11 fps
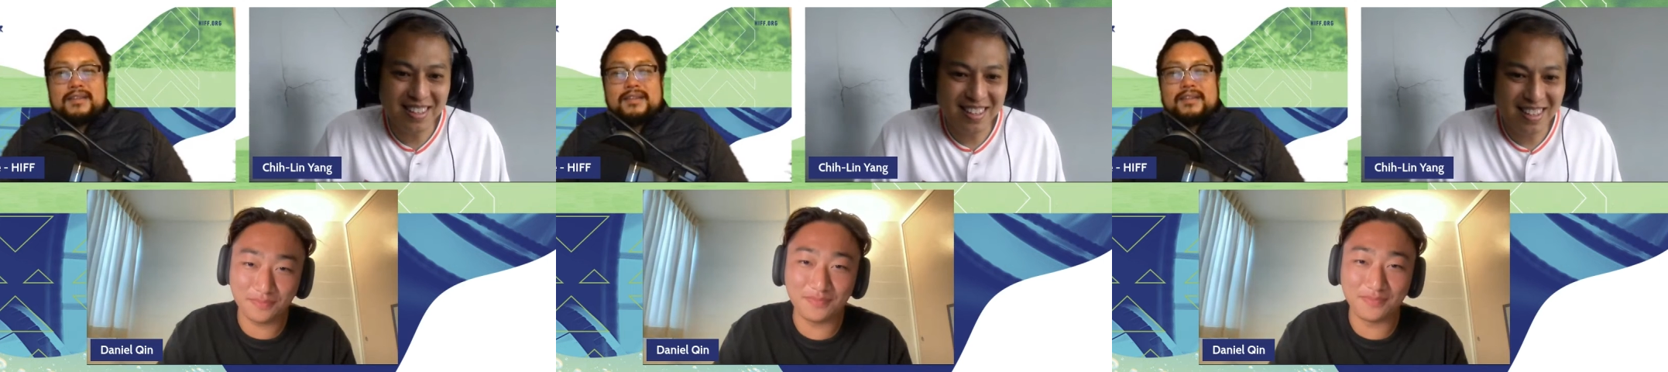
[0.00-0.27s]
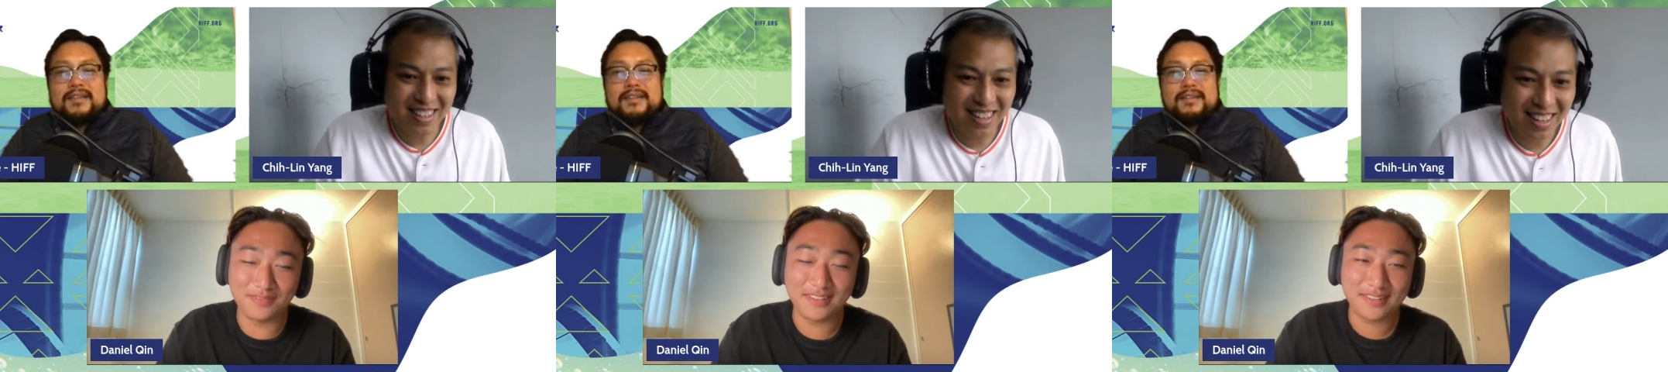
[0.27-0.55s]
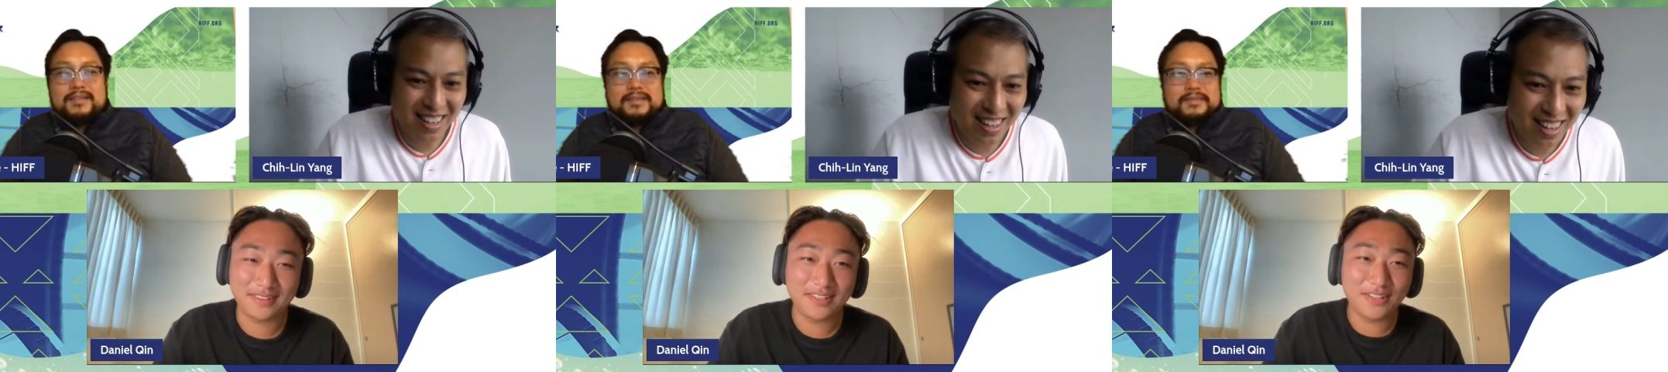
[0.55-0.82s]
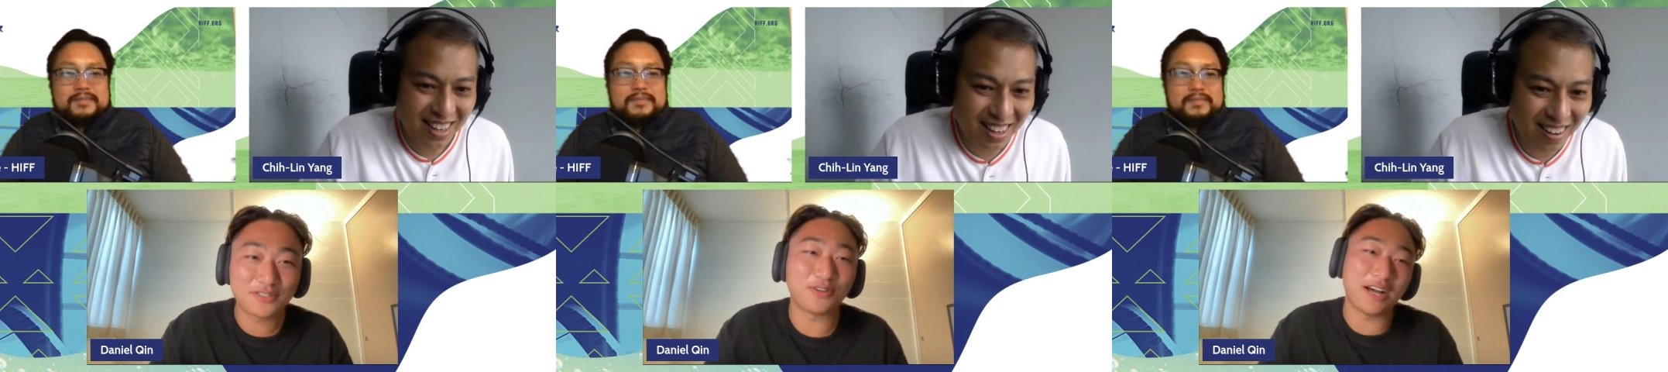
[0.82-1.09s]
Speaker 1: Mm.
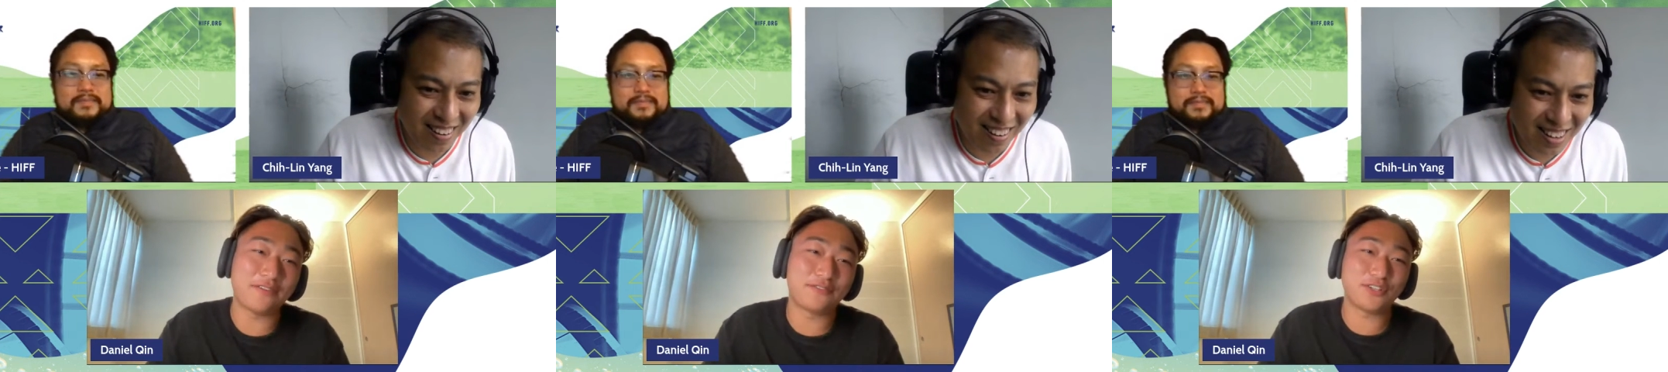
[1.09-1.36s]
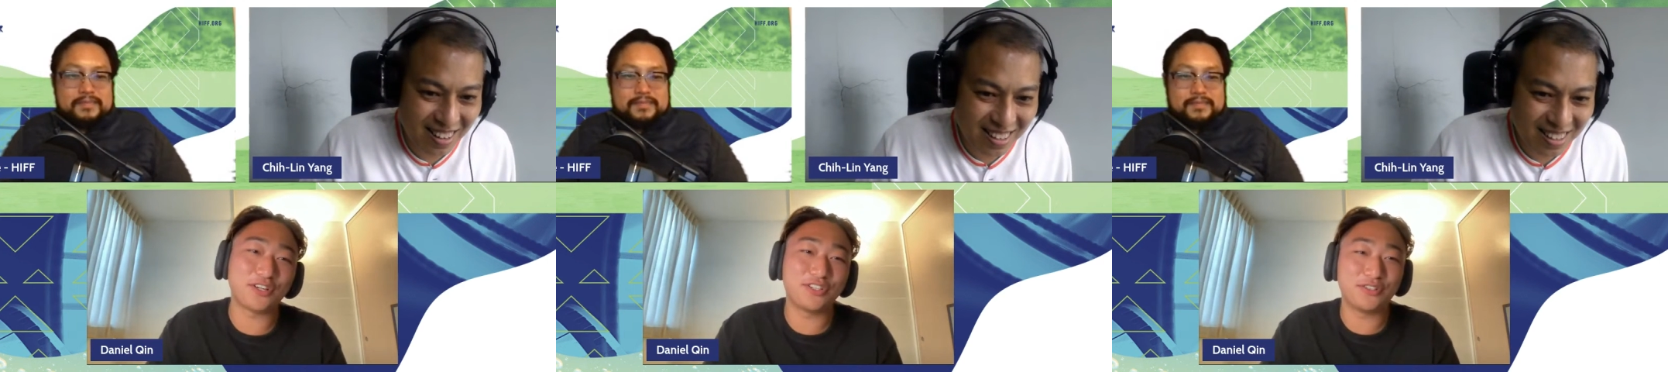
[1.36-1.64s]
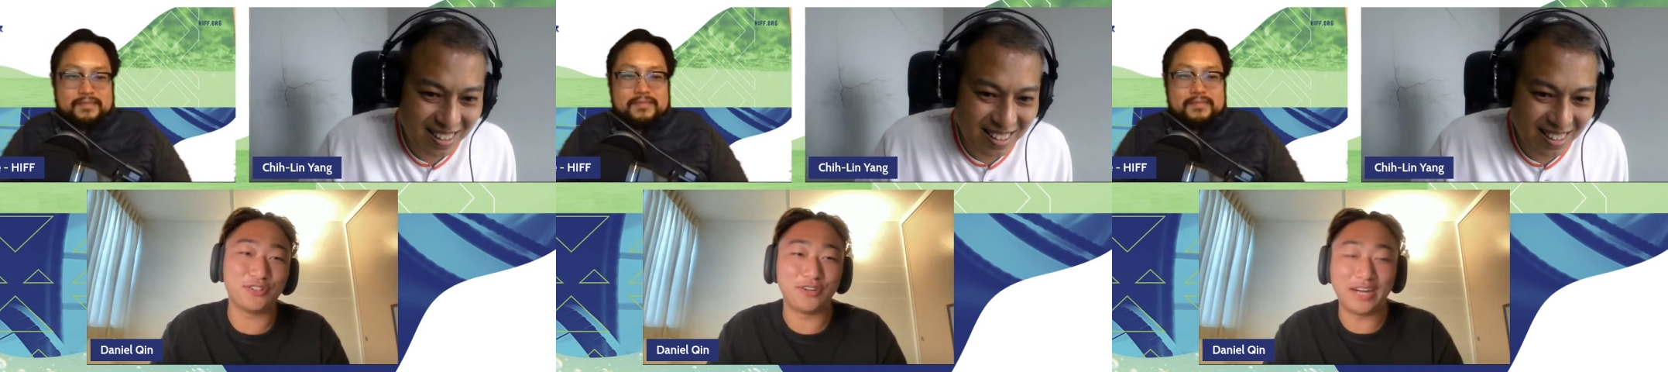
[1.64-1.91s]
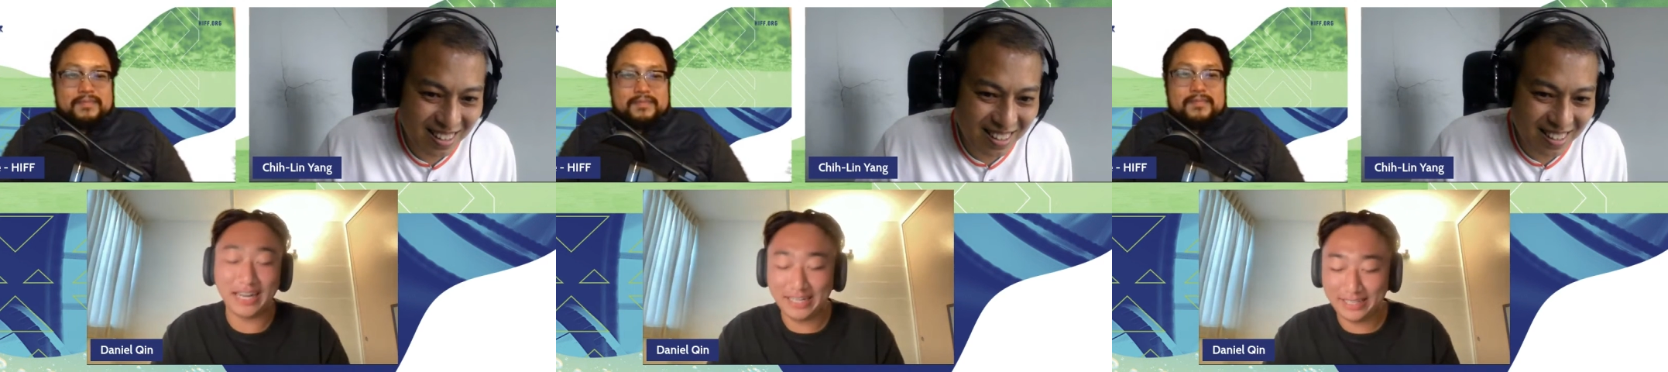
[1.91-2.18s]
So after you know
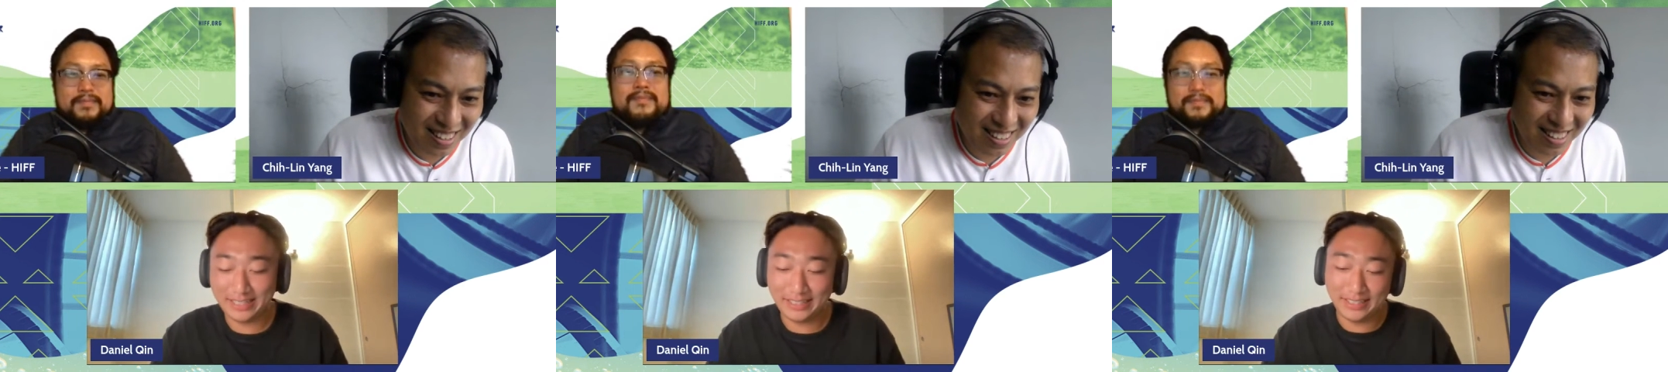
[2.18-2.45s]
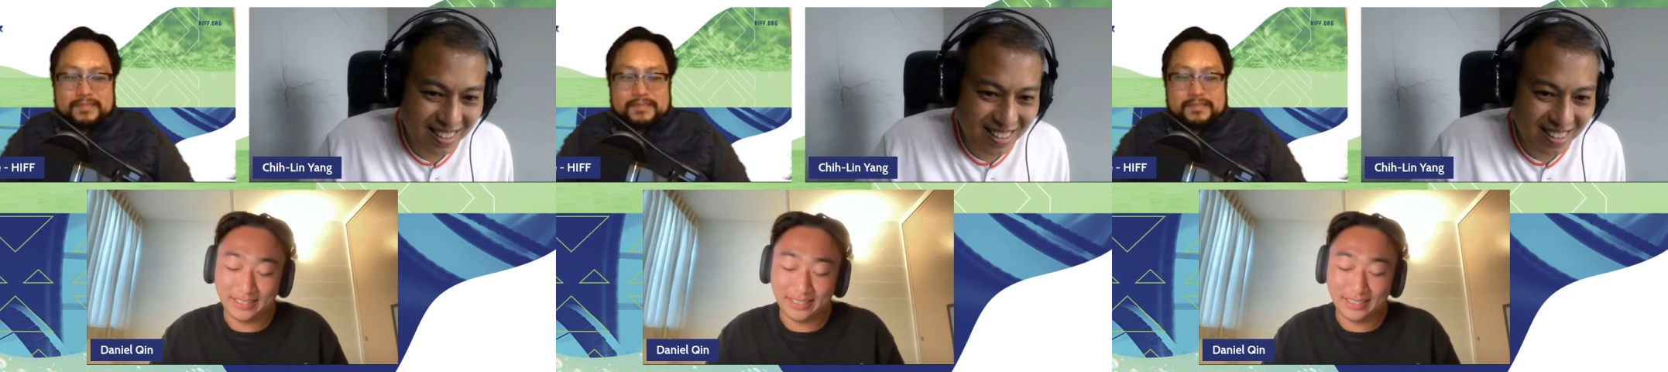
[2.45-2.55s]
I